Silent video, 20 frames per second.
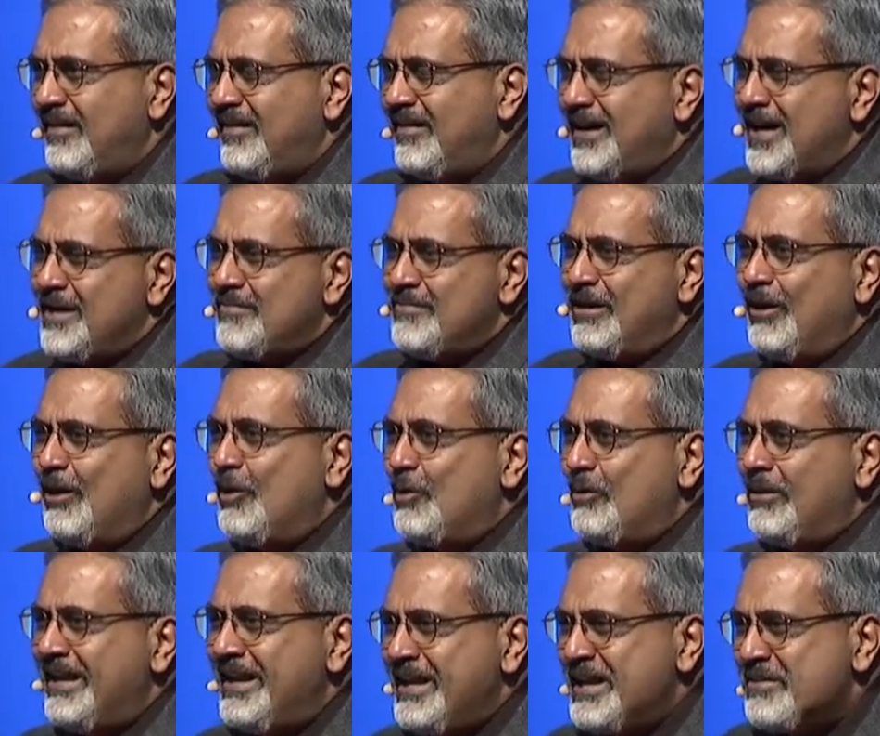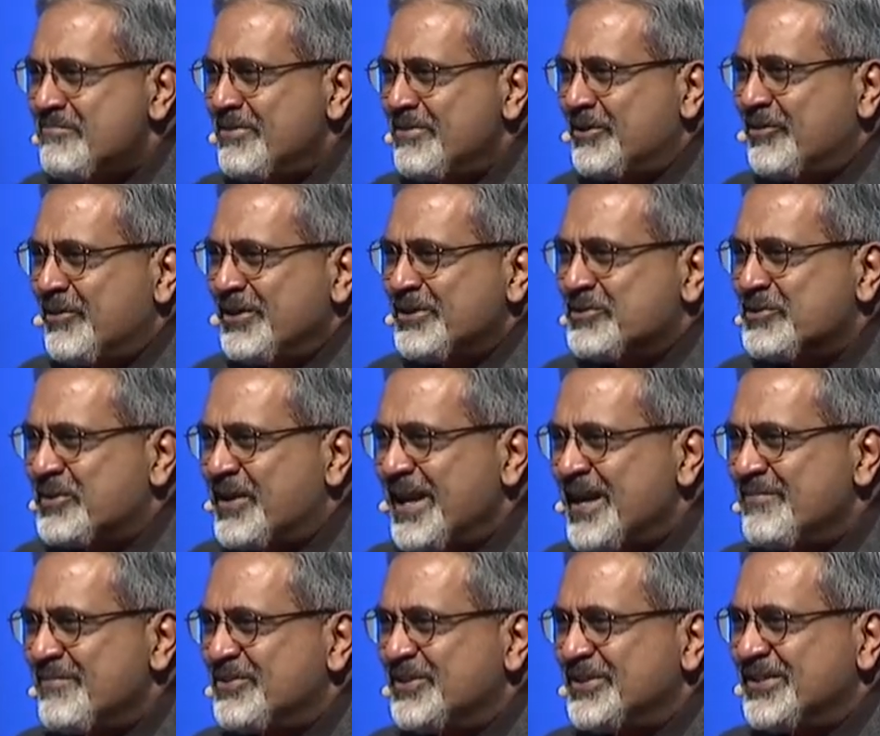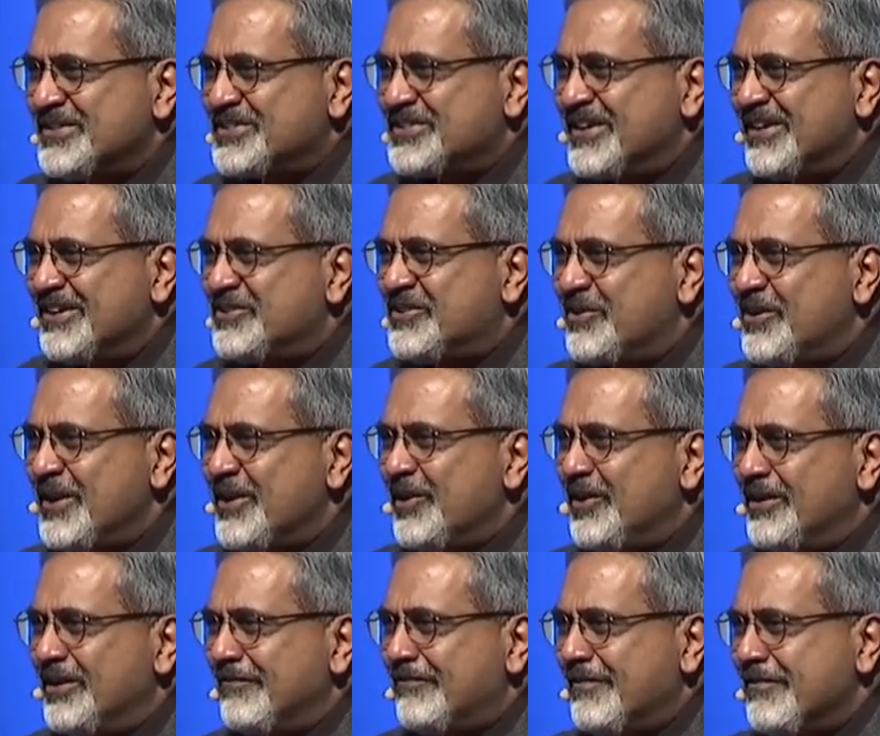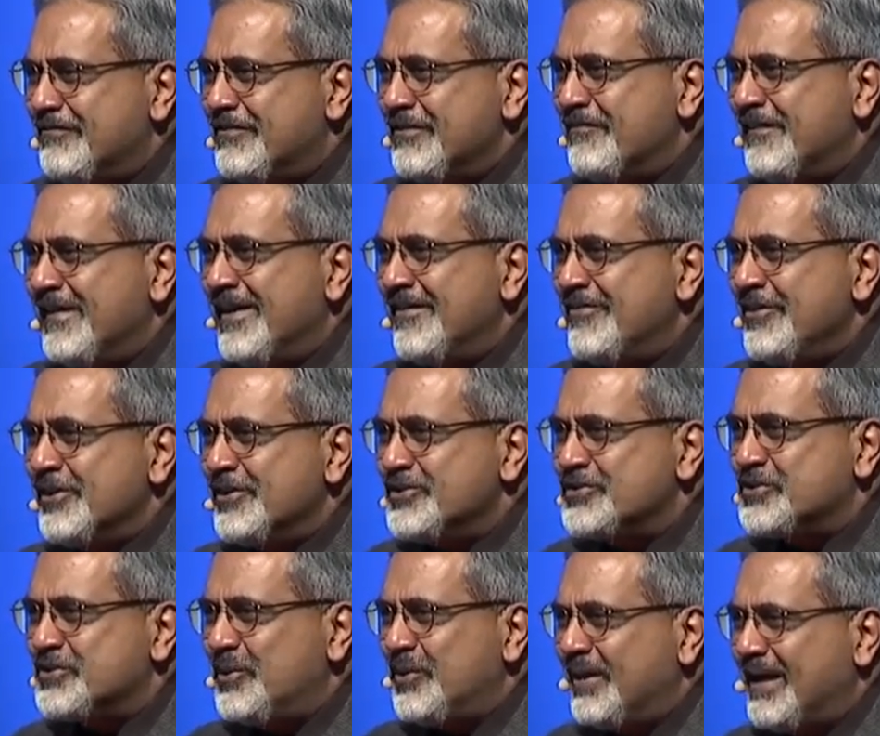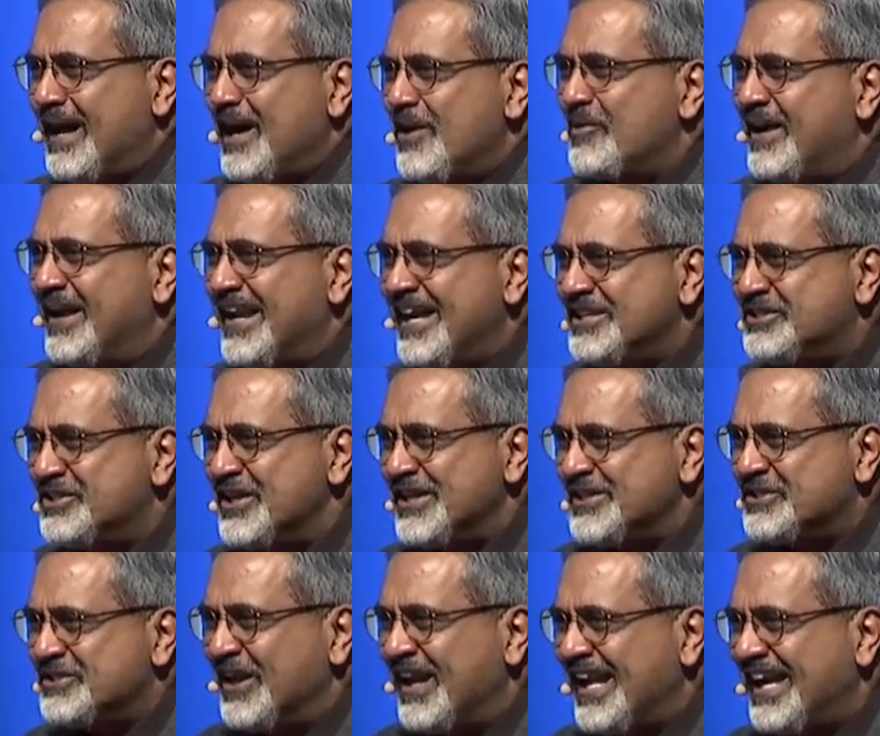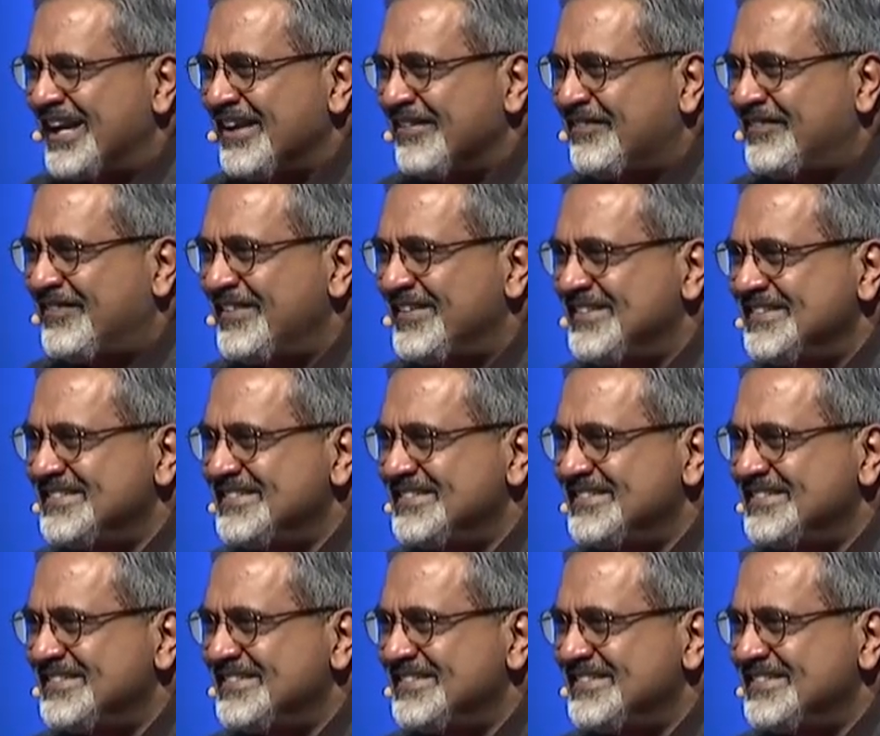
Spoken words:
I'm a lowly immigrant who came to this country all of 55 years old. How can I change a life?"